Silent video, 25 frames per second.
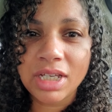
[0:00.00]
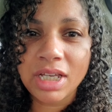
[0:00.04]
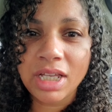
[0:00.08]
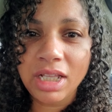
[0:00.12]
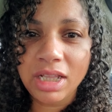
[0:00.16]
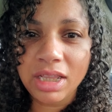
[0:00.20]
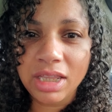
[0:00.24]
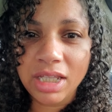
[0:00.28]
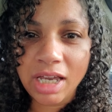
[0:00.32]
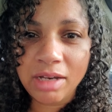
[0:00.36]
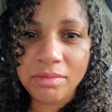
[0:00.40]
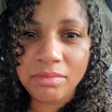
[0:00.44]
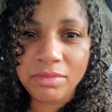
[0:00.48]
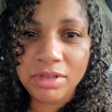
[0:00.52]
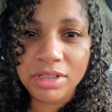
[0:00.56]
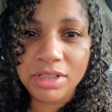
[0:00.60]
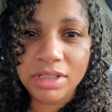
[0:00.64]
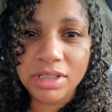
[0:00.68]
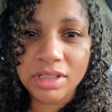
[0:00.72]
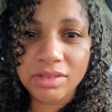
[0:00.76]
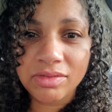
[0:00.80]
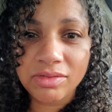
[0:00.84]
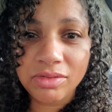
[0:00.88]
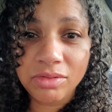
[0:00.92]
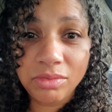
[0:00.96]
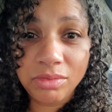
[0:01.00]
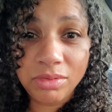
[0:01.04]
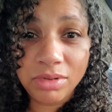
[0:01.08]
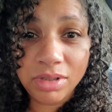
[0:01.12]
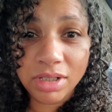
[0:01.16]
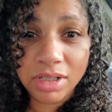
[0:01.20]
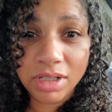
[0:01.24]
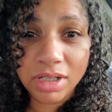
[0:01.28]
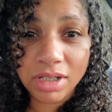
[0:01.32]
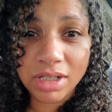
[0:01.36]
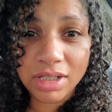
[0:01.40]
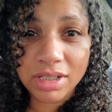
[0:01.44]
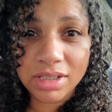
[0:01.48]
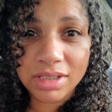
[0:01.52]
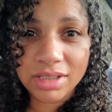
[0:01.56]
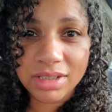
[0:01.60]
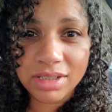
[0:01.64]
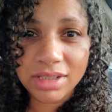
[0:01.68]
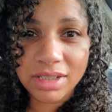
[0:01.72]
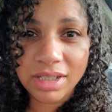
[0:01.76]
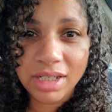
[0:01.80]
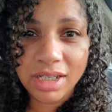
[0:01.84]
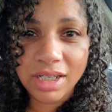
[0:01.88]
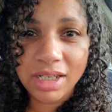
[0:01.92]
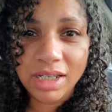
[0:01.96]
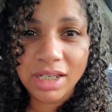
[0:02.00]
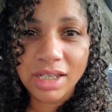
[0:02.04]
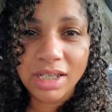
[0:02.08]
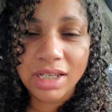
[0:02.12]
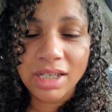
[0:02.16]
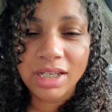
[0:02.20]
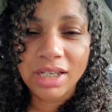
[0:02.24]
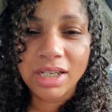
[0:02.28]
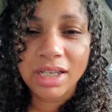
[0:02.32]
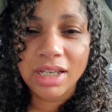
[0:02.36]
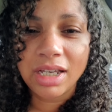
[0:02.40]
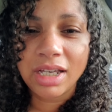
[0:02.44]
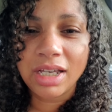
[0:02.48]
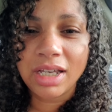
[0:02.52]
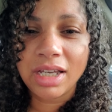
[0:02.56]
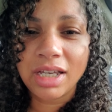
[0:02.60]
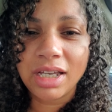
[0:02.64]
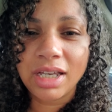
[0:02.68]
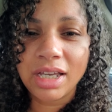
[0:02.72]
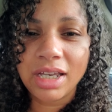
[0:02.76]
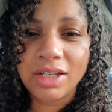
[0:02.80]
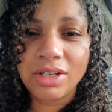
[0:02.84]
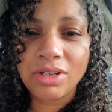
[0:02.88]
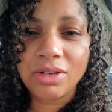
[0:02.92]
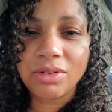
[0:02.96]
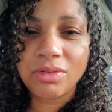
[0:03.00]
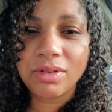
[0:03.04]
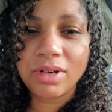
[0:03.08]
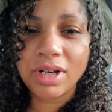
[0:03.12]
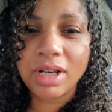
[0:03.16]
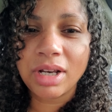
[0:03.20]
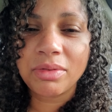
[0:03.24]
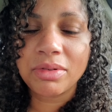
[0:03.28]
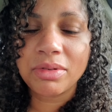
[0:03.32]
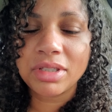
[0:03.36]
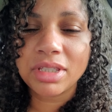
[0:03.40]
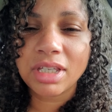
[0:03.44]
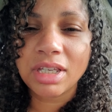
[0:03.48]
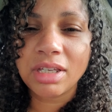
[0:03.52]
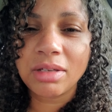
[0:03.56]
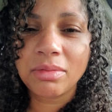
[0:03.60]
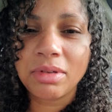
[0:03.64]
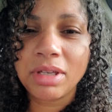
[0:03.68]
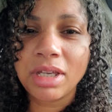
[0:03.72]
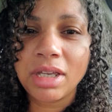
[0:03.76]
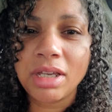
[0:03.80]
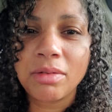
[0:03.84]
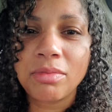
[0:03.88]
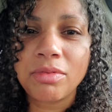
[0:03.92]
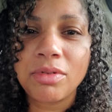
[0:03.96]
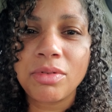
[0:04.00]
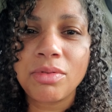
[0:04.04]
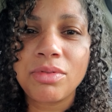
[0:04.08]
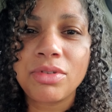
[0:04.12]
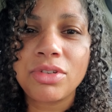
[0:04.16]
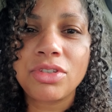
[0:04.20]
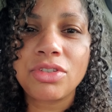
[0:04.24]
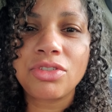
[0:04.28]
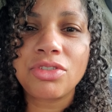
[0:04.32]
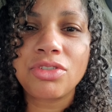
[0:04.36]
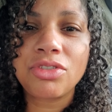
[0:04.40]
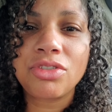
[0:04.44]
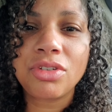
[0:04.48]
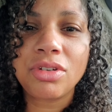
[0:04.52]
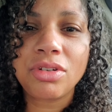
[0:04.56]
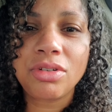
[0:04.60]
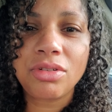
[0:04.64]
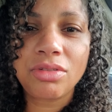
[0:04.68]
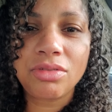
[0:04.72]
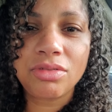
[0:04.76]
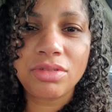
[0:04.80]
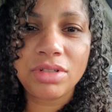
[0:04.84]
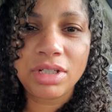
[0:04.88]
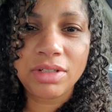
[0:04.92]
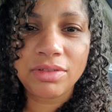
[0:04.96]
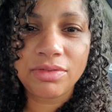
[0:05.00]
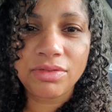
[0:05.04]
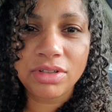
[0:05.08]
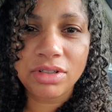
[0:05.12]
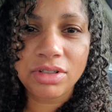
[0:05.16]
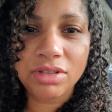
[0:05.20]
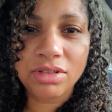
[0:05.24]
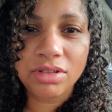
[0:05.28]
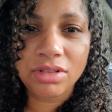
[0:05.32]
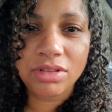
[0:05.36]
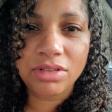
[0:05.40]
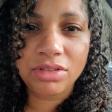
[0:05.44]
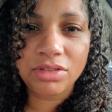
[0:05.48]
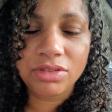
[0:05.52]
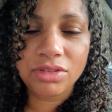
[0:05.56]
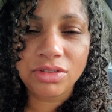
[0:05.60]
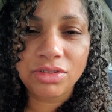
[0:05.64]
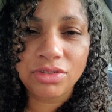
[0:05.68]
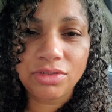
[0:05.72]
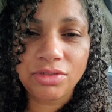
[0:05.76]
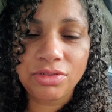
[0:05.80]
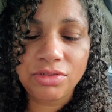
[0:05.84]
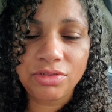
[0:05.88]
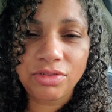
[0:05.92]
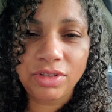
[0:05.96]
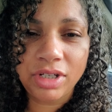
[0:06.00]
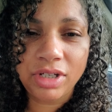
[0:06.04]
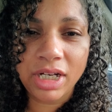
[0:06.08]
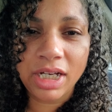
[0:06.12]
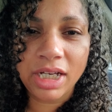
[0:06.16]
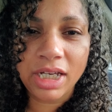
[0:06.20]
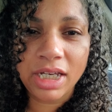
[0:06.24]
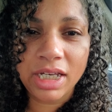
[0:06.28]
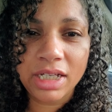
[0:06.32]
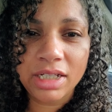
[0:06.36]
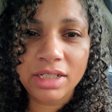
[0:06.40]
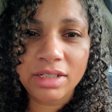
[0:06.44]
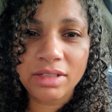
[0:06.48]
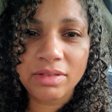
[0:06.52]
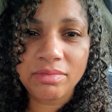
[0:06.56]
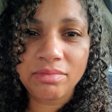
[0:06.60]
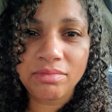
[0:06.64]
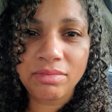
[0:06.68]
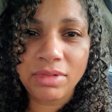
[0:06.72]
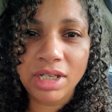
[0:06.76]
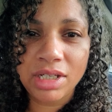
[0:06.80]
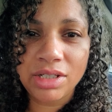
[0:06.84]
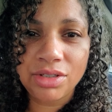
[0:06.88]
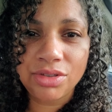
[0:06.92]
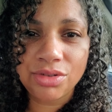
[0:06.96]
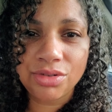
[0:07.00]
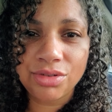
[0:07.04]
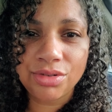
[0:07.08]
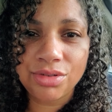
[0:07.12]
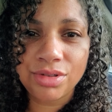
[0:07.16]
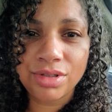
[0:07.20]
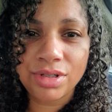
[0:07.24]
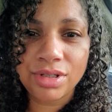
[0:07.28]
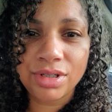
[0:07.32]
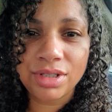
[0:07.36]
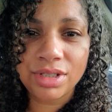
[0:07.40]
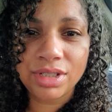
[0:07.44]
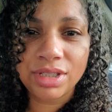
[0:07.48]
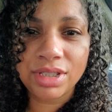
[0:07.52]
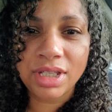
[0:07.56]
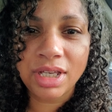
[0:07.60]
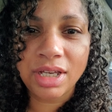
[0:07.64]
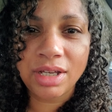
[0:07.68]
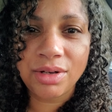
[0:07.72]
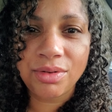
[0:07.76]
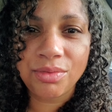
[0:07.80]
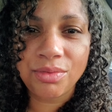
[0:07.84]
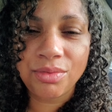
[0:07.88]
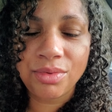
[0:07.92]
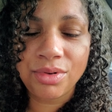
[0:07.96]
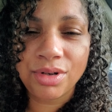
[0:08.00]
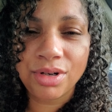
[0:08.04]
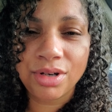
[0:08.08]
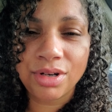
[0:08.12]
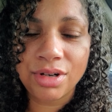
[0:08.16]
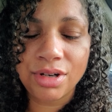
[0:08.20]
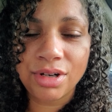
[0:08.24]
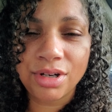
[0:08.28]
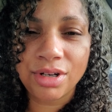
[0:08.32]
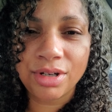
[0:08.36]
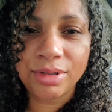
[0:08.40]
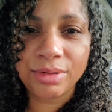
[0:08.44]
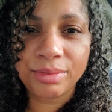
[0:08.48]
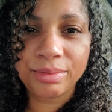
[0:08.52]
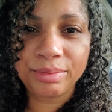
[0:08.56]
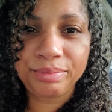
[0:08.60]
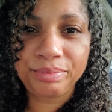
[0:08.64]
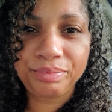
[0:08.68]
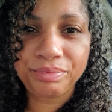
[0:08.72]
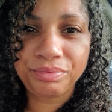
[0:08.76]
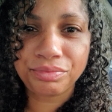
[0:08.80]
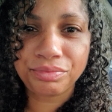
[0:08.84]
collaborative works. I know when I was coming up, it was so difficult to find mentors that were